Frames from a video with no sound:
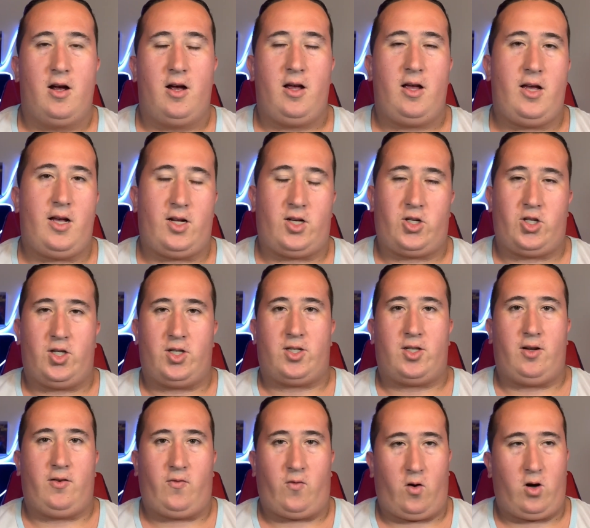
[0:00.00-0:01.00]
It's just
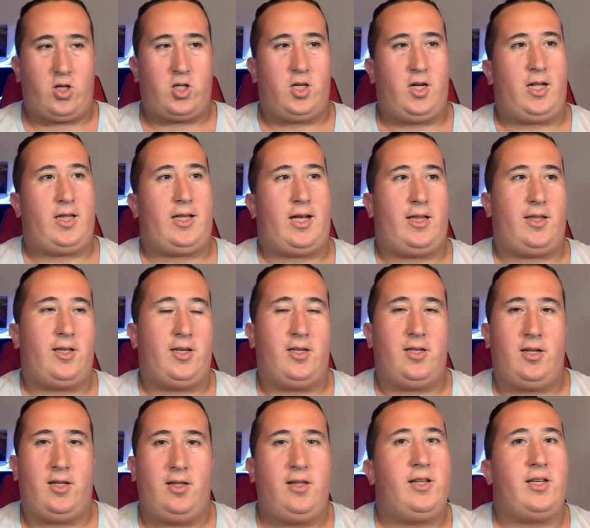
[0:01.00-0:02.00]
unfortunate that
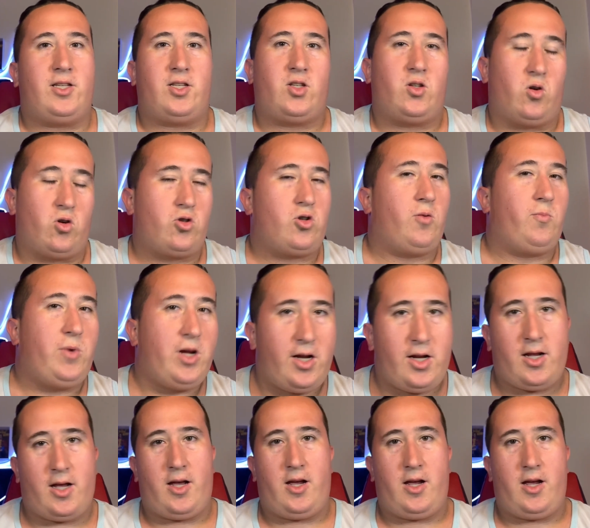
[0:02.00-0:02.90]
in this social media